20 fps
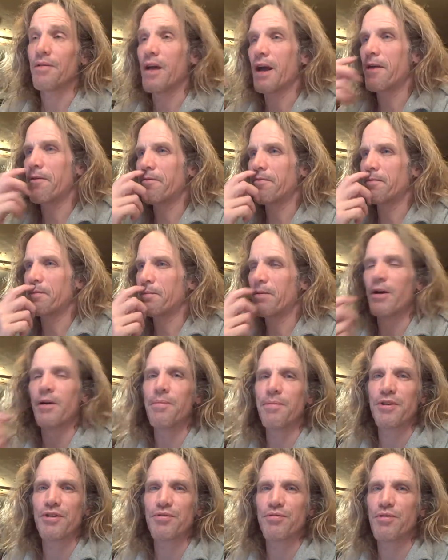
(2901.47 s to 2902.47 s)
life
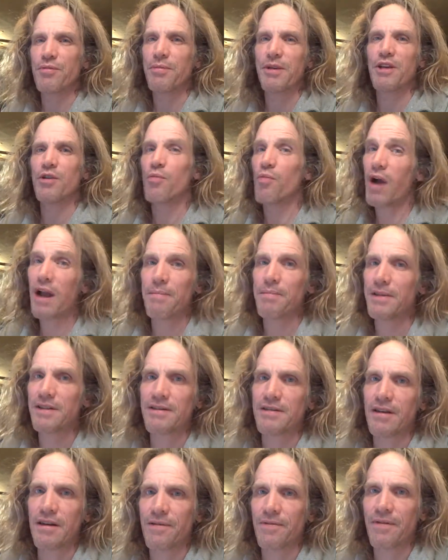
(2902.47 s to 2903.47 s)
purpose would be to wipe
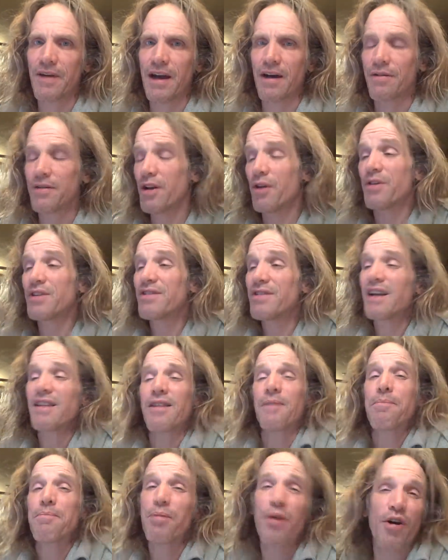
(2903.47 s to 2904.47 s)
itself out. No, it's not
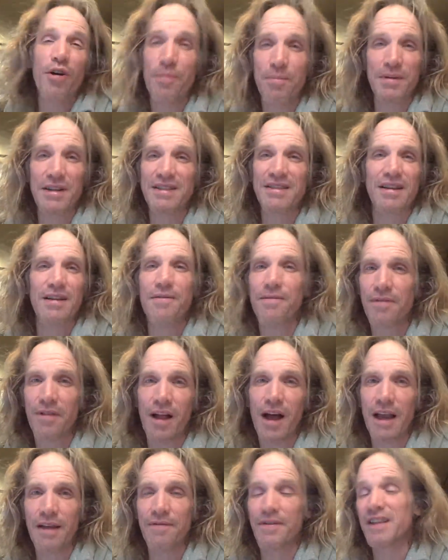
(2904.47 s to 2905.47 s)
the purpose of
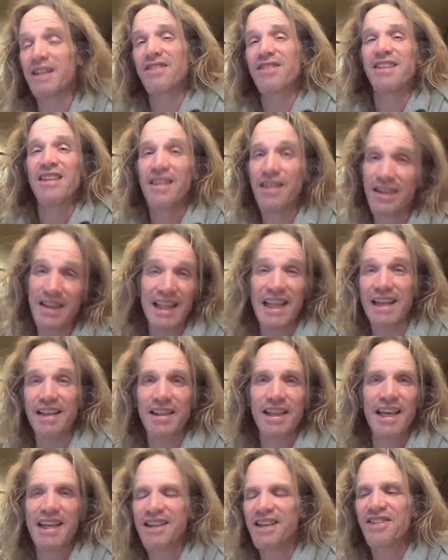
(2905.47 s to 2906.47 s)
life. It
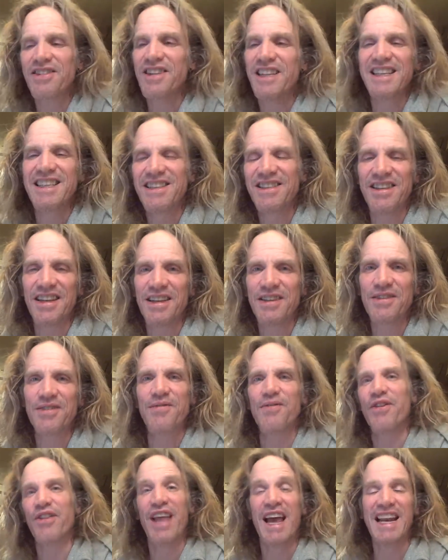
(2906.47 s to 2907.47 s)
doesn't exist
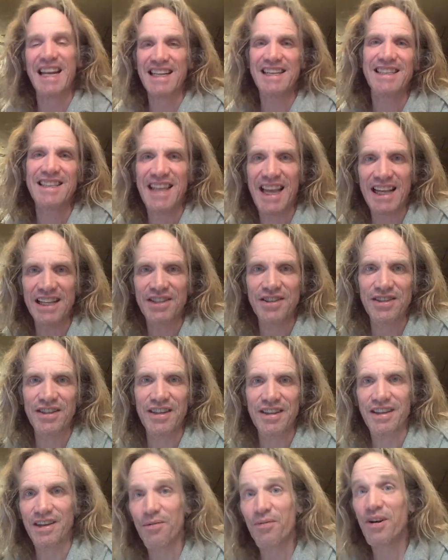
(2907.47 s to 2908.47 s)
for that
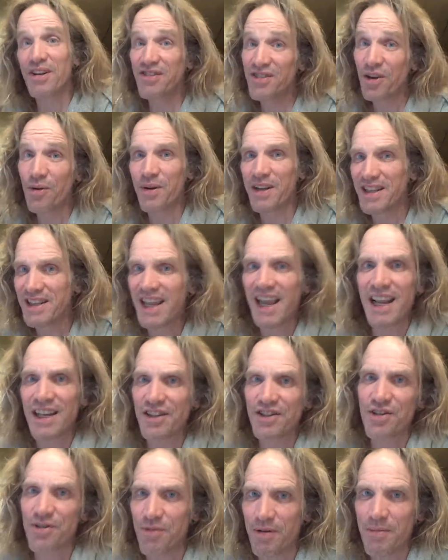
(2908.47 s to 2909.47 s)
intention. There was no
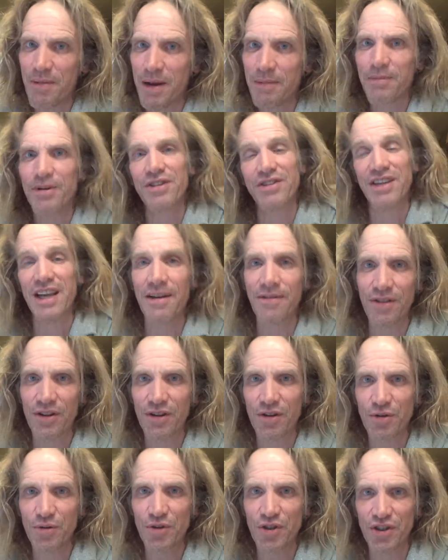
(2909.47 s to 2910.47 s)
intention. Remember, it's
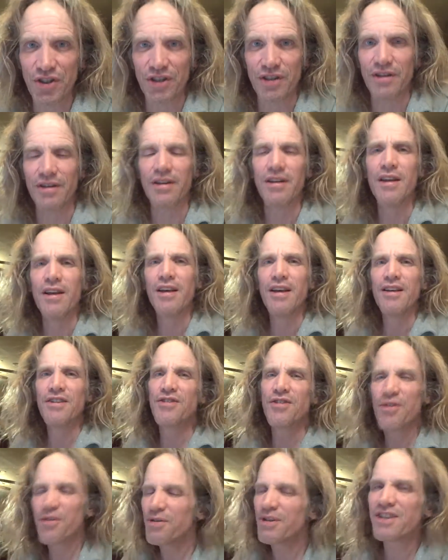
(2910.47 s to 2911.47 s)
evolution.
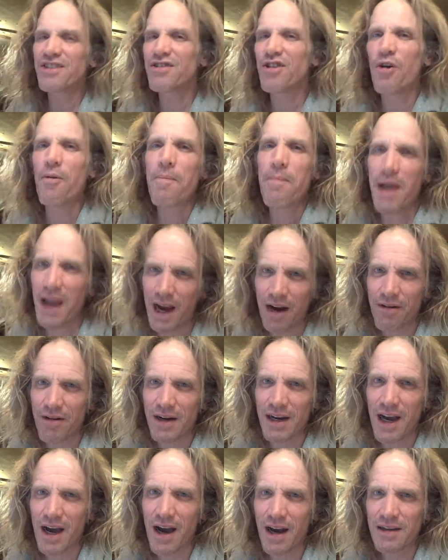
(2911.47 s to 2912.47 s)
So there is no
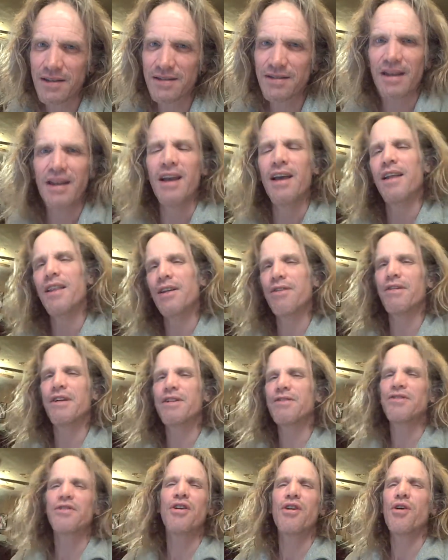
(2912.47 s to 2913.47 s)
paradox. There
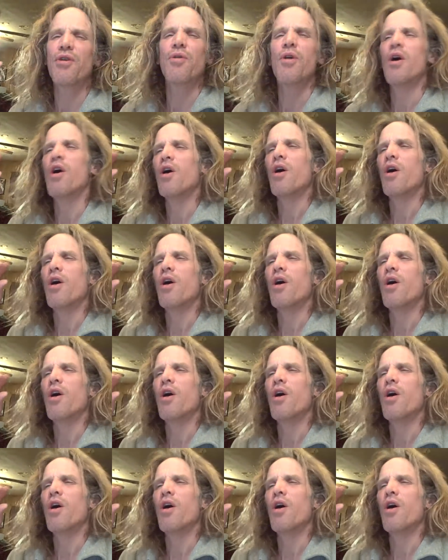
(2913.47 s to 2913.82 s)
is no